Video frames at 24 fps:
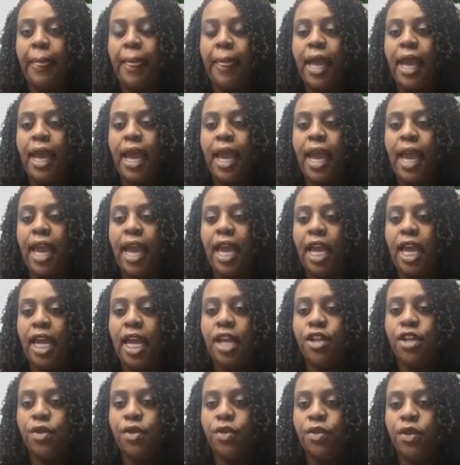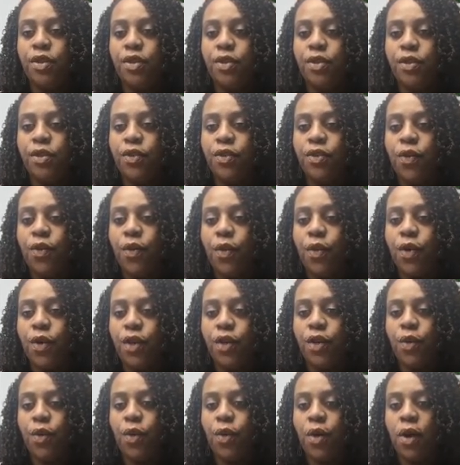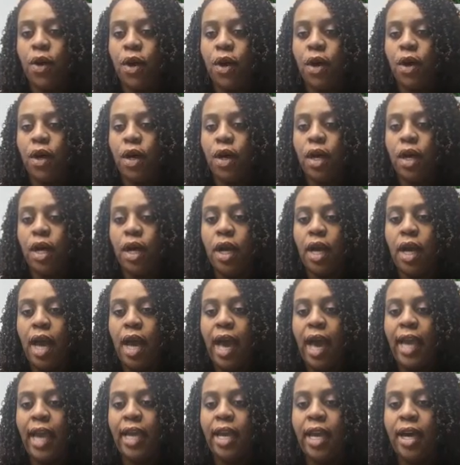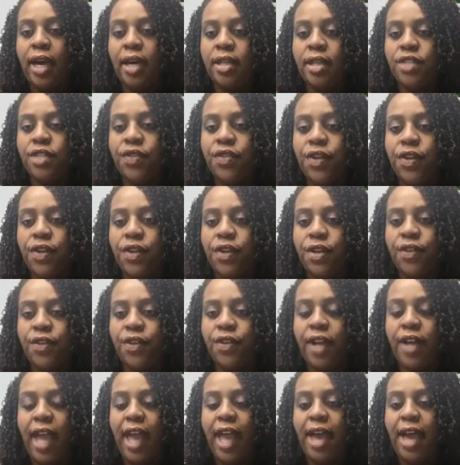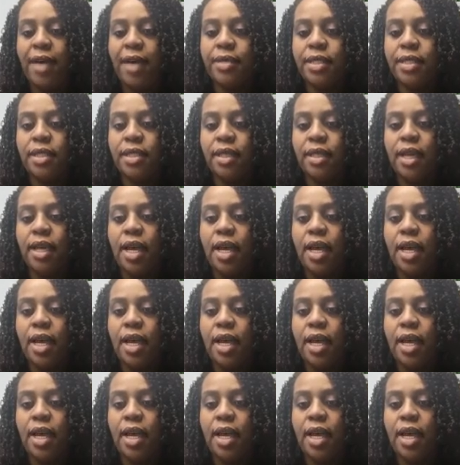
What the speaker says: and you look for your icons for your different apps.